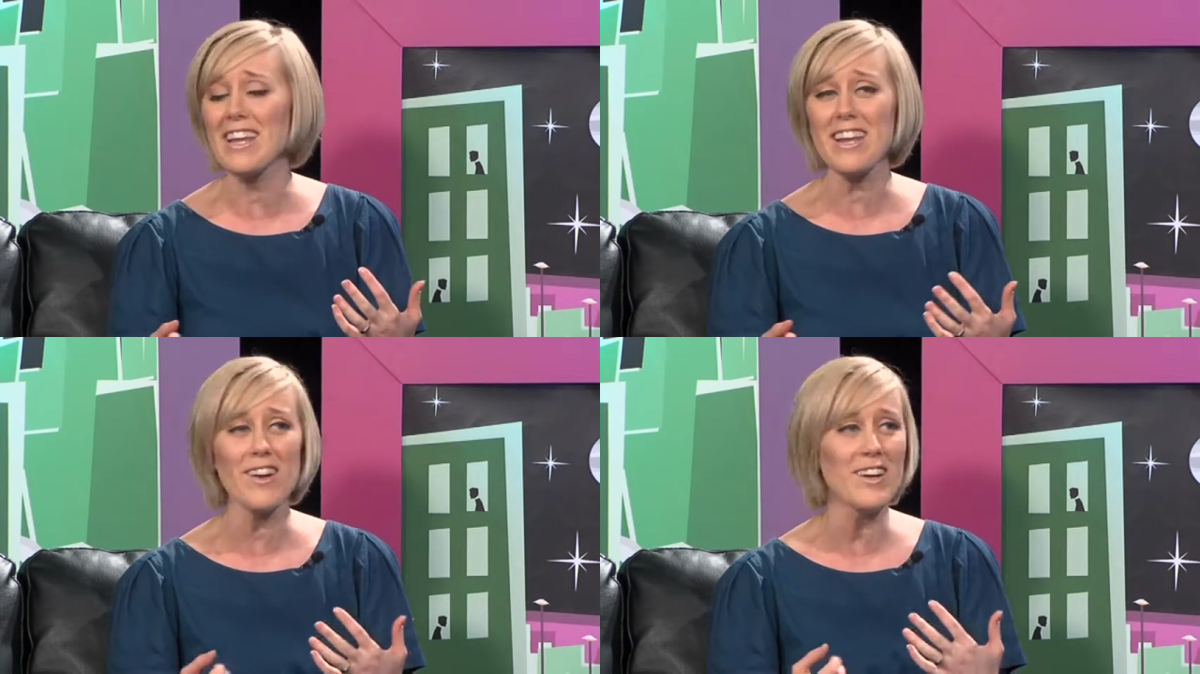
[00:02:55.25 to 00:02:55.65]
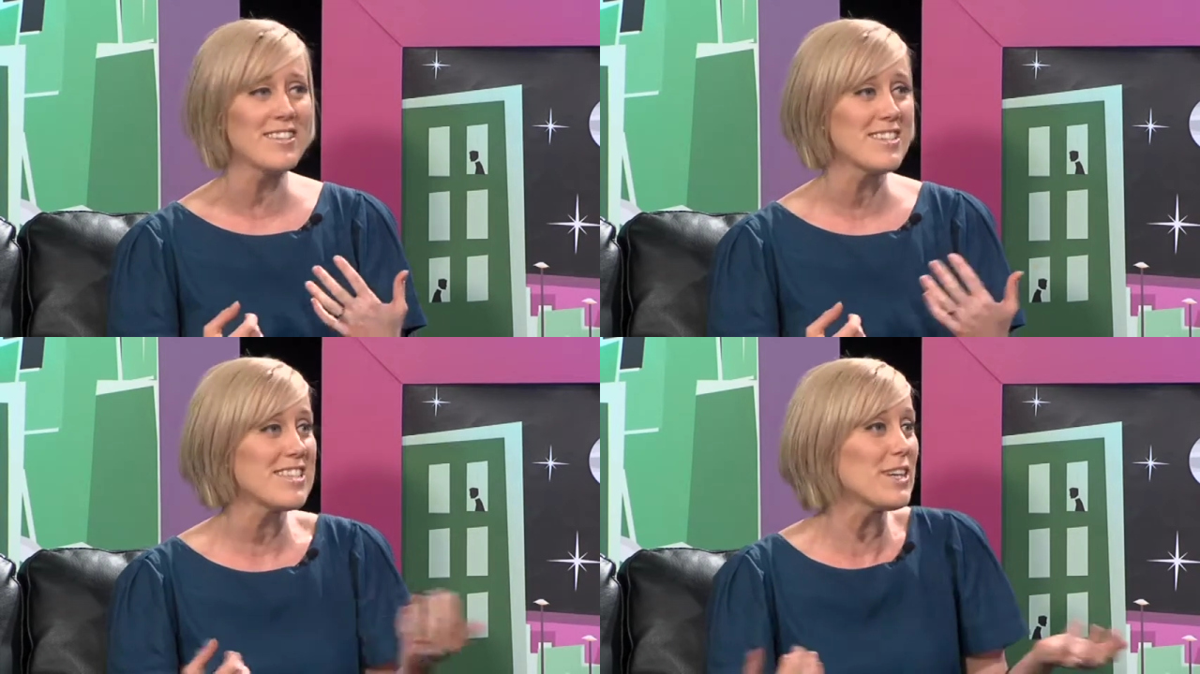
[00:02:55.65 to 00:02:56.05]
and I
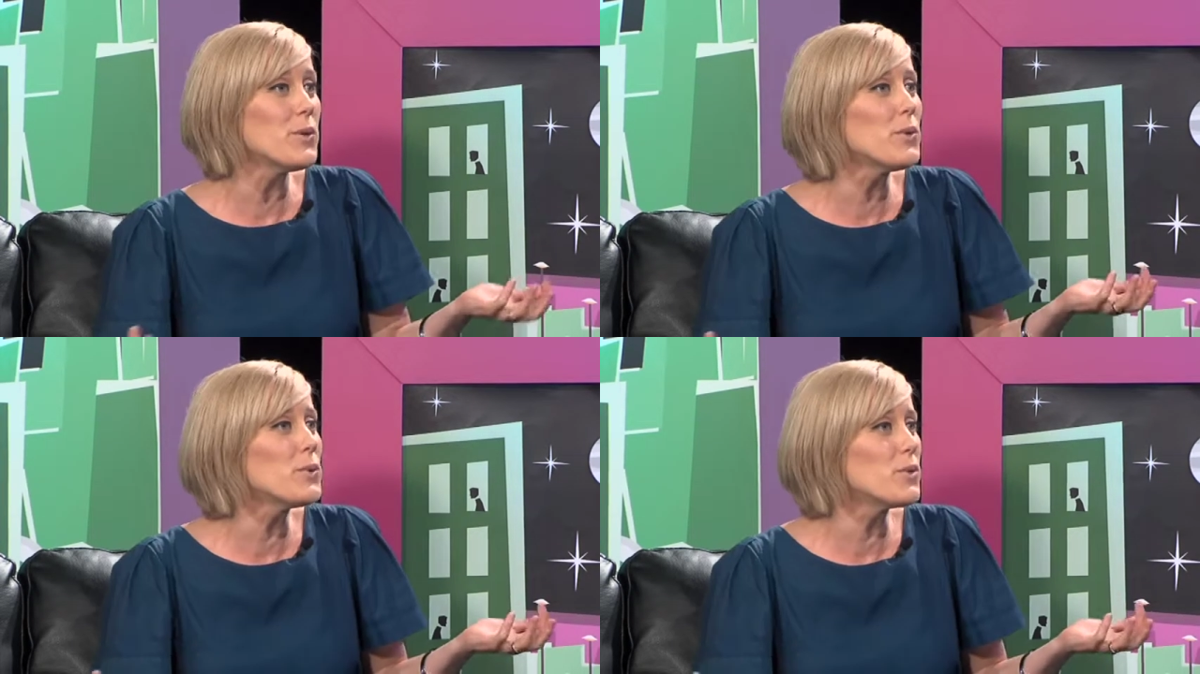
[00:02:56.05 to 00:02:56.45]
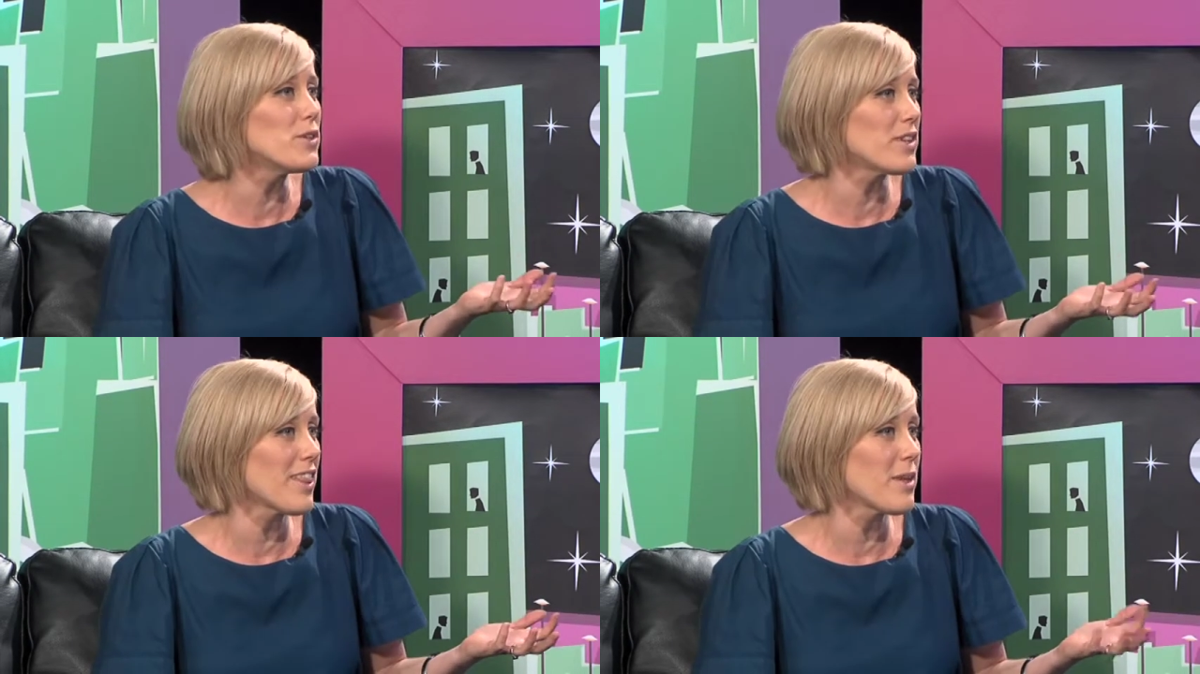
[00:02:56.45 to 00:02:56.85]
still
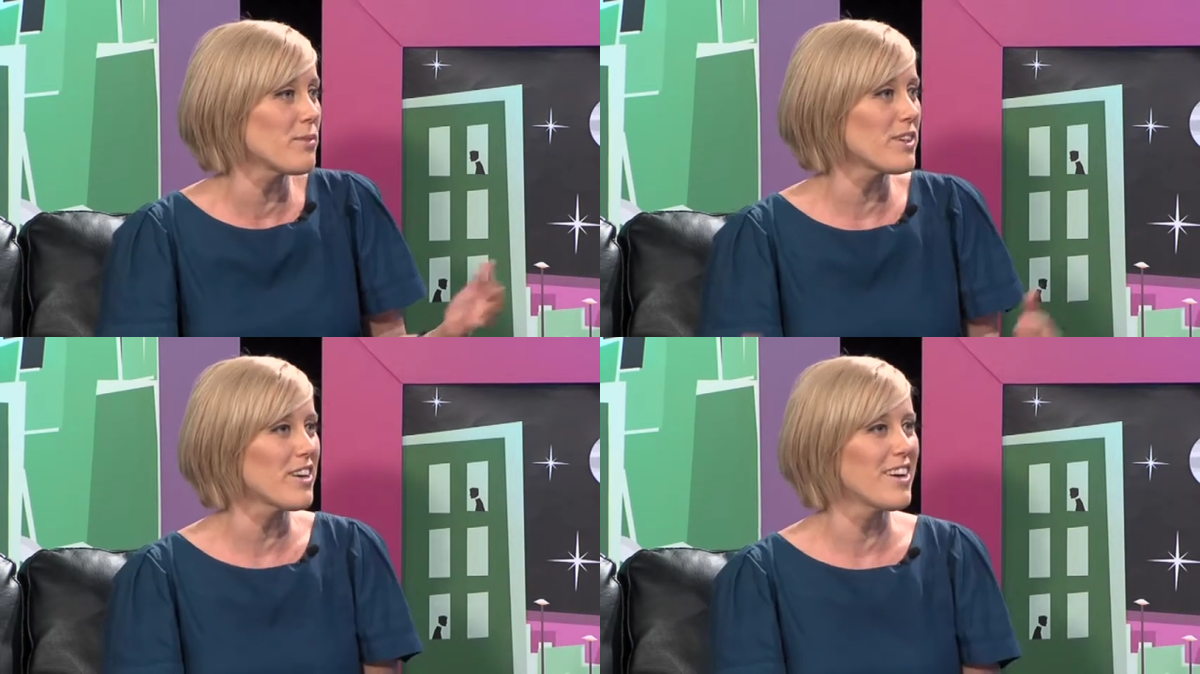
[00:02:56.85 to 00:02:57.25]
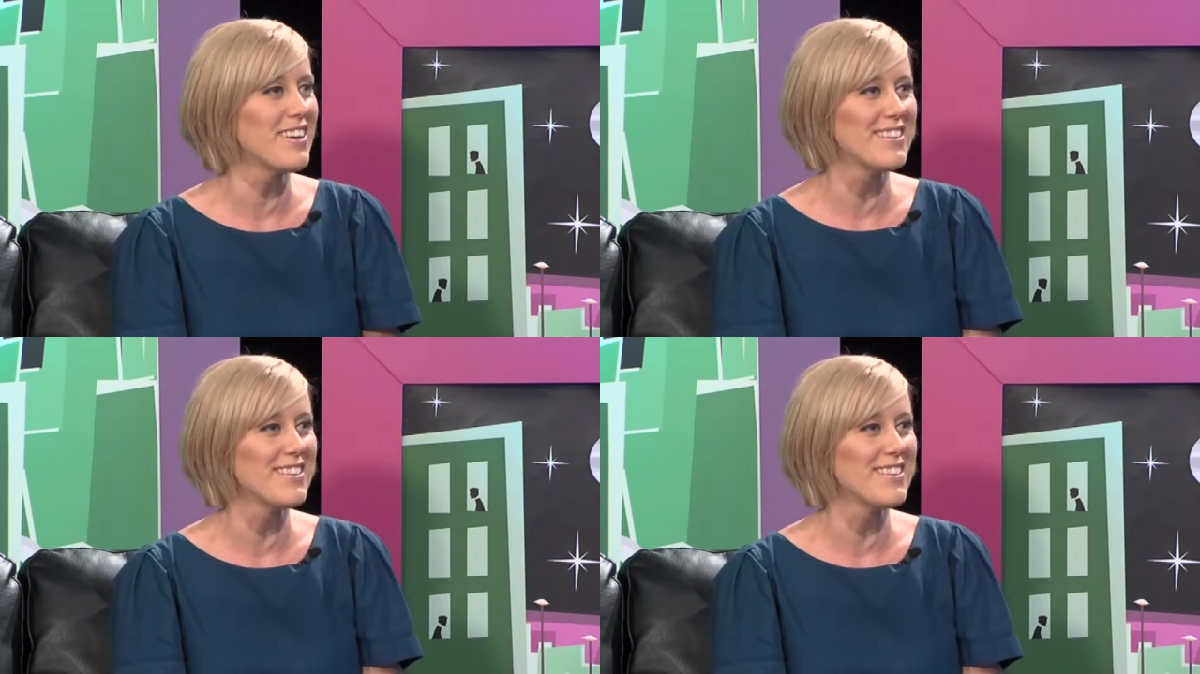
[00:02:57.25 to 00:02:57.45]
look at them and go,